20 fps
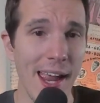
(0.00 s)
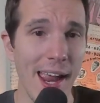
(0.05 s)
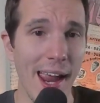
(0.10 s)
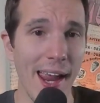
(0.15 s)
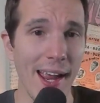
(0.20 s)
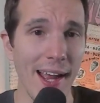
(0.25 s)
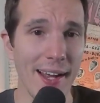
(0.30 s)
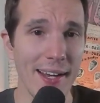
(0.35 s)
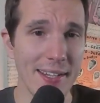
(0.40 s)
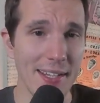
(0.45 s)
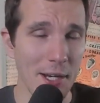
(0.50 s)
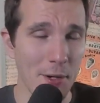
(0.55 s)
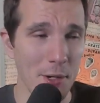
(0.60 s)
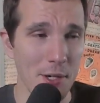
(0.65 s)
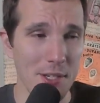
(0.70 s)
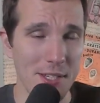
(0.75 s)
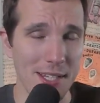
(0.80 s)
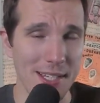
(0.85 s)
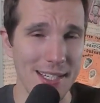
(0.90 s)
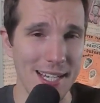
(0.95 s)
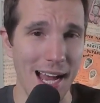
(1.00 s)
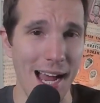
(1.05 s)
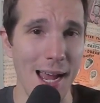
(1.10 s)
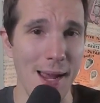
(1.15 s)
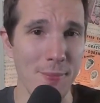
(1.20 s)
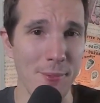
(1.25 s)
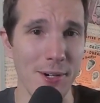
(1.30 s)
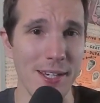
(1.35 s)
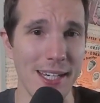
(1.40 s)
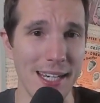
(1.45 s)
And there was a
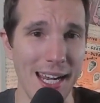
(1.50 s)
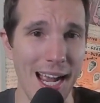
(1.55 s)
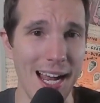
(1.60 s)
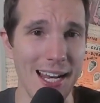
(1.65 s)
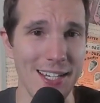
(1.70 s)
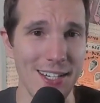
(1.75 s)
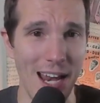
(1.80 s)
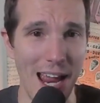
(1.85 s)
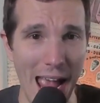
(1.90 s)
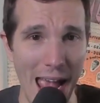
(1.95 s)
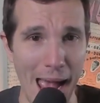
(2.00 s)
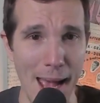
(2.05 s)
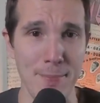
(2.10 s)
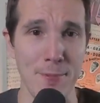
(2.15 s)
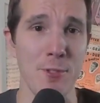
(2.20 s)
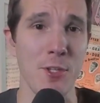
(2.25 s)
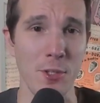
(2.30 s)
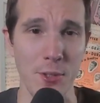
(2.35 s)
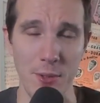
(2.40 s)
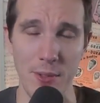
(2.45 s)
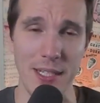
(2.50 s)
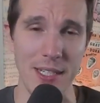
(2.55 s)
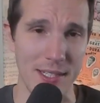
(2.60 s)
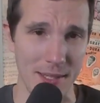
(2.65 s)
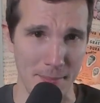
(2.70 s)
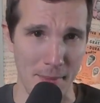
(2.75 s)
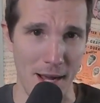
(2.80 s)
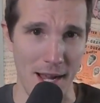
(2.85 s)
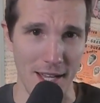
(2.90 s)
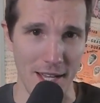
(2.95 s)
time where he got absolutely
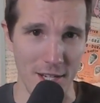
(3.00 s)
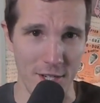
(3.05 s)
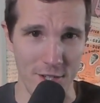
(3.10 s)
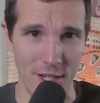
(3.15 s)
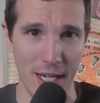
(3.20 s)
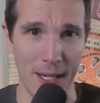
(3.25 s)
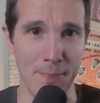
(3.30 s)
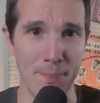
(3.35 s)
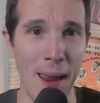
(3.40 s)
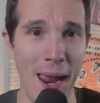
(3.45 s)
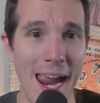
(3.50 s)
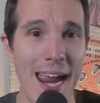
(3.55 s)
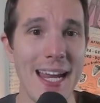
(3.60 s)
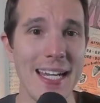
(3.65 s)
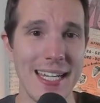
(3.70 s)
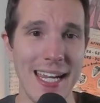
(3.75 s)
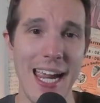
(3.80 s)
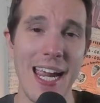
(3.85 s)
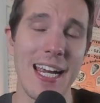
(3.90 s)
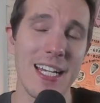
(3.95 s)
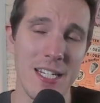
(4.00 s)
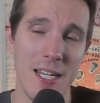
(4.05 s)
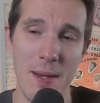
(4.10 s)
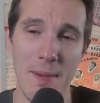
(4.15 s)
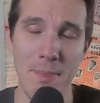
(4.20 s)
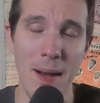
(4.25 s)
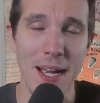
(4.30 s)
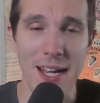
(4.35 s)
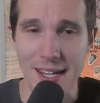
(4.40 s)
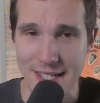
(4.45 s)
demolished, like pancaked
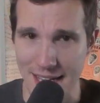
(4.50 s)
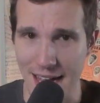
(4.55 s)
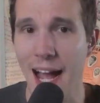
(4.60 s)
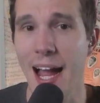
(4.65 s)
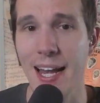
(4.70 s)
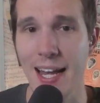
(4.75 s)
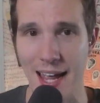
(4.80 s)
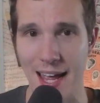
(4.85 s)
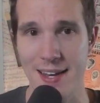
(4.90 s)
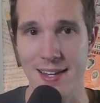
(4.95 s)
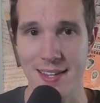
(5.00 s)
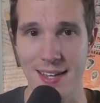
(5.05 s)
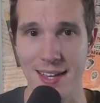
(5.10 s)
by a tight end.